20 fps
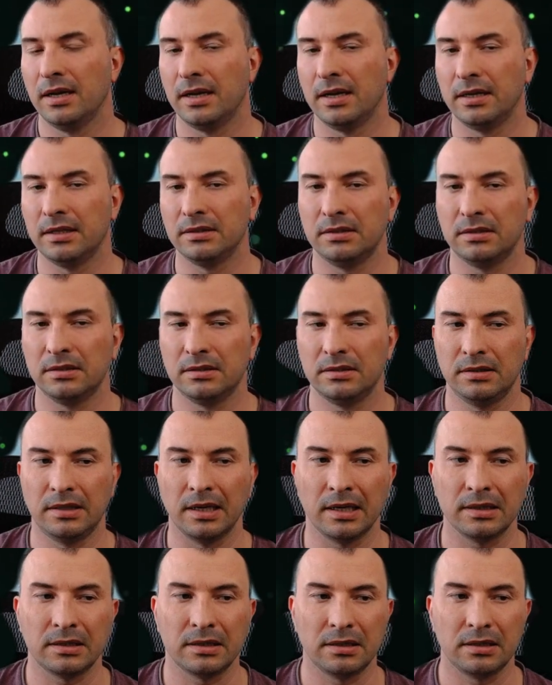And
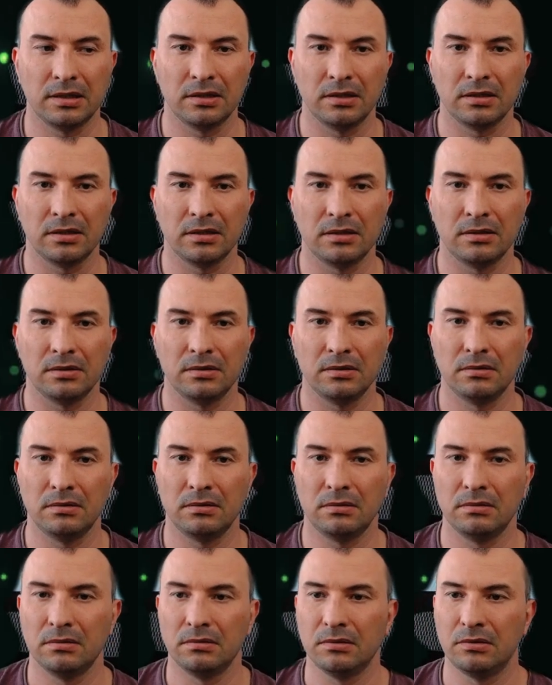that's the
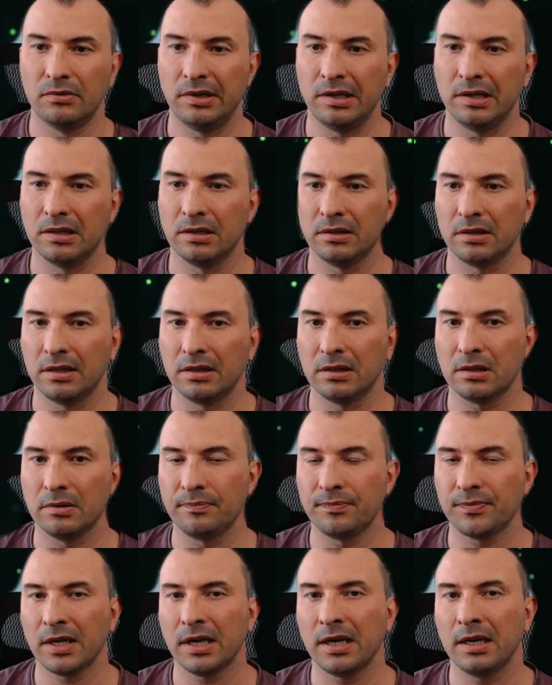reason. And
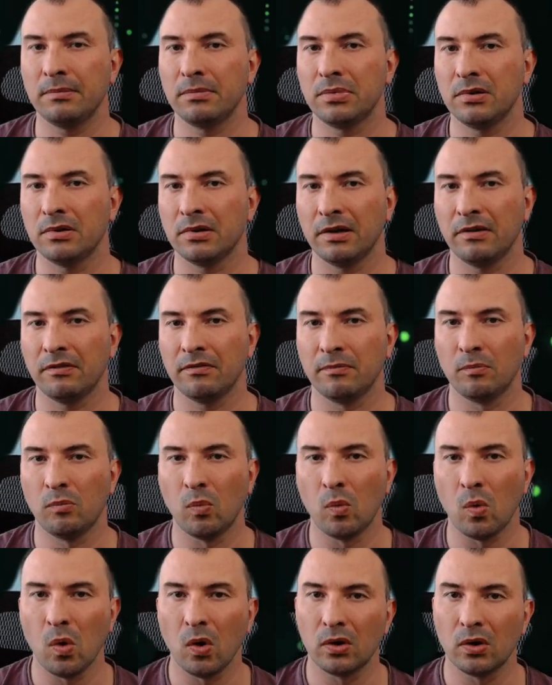sometimes you have
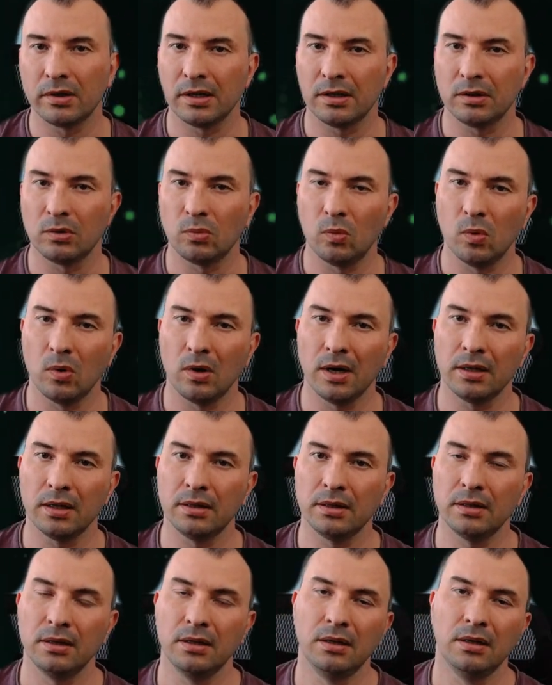more than
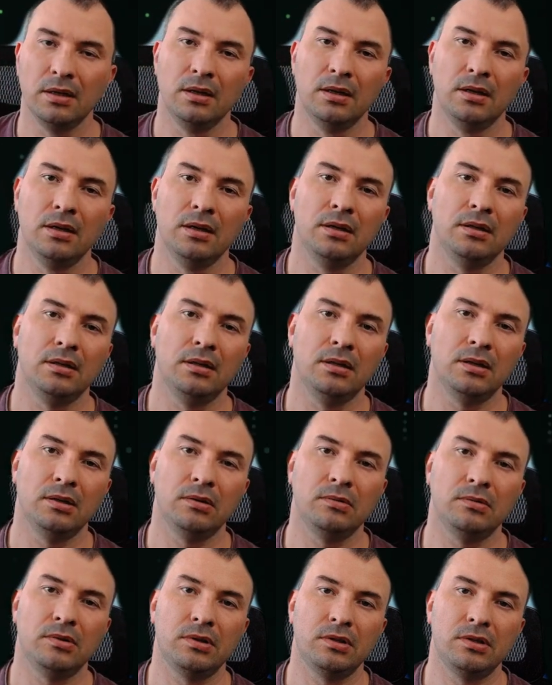one
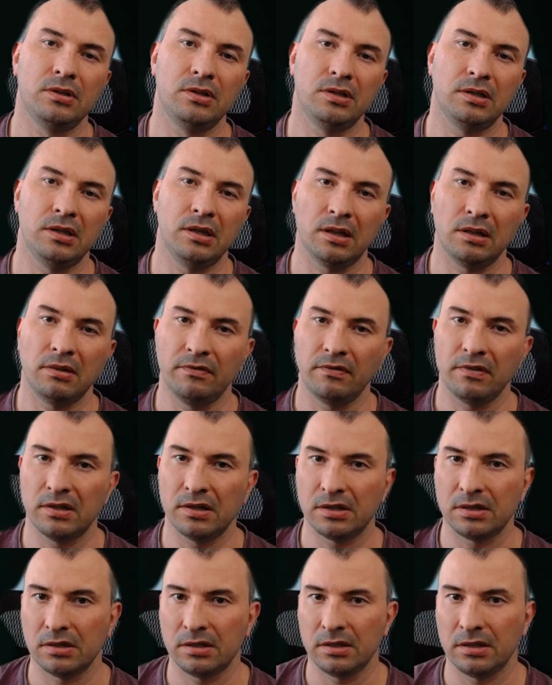Node JS
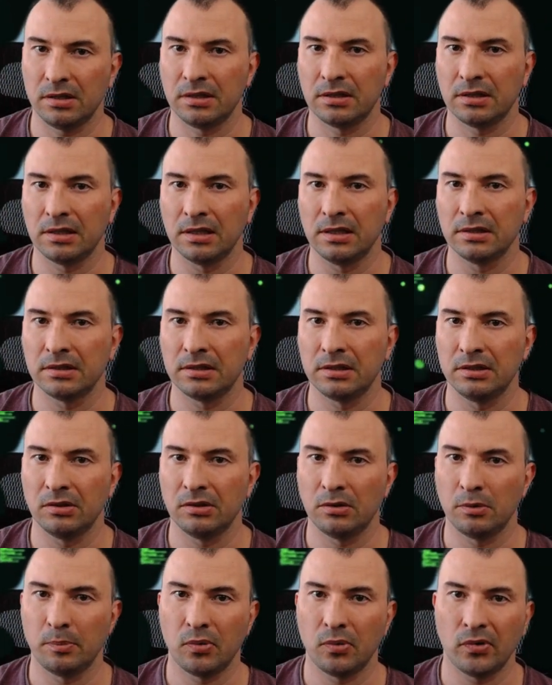version installed in
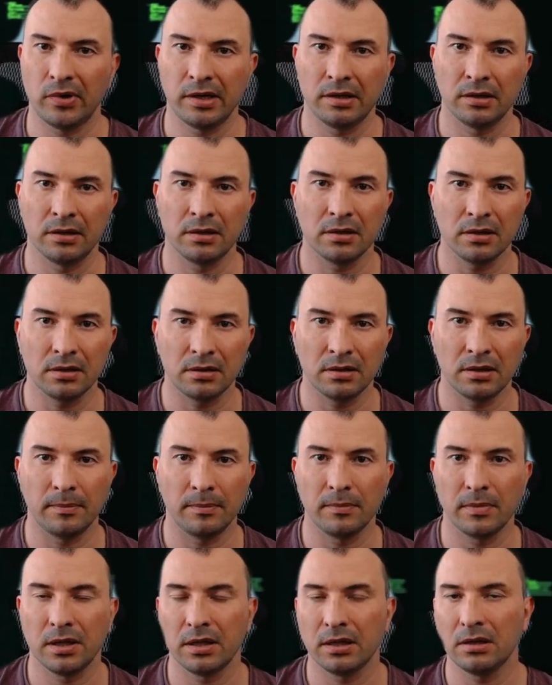your operating
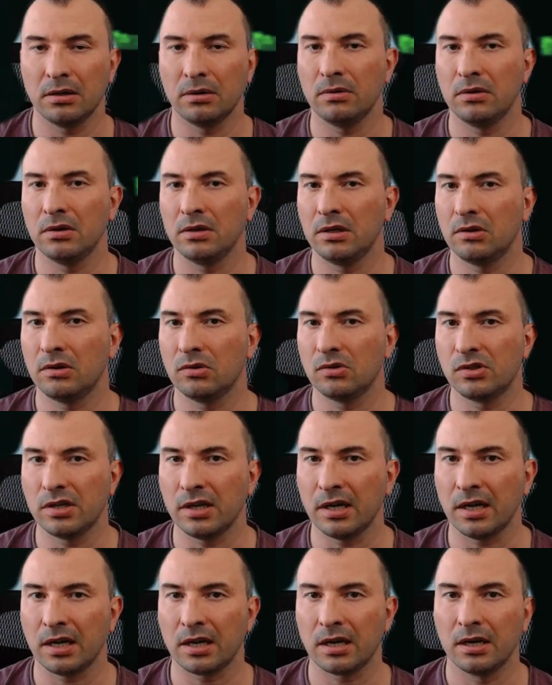system. So you need to
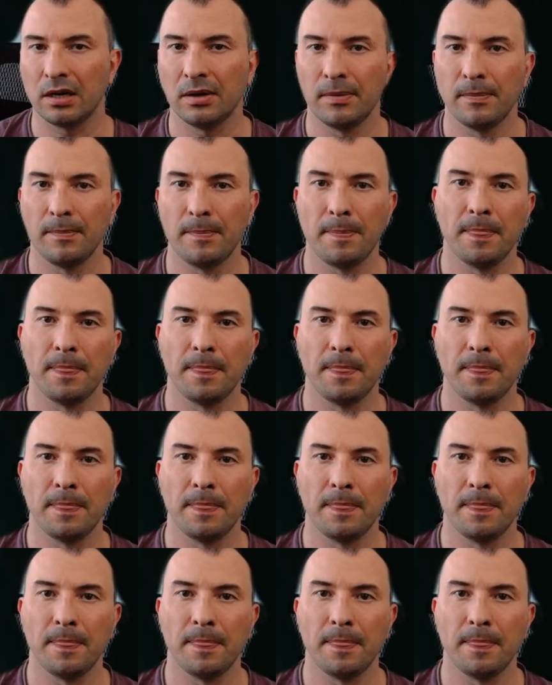check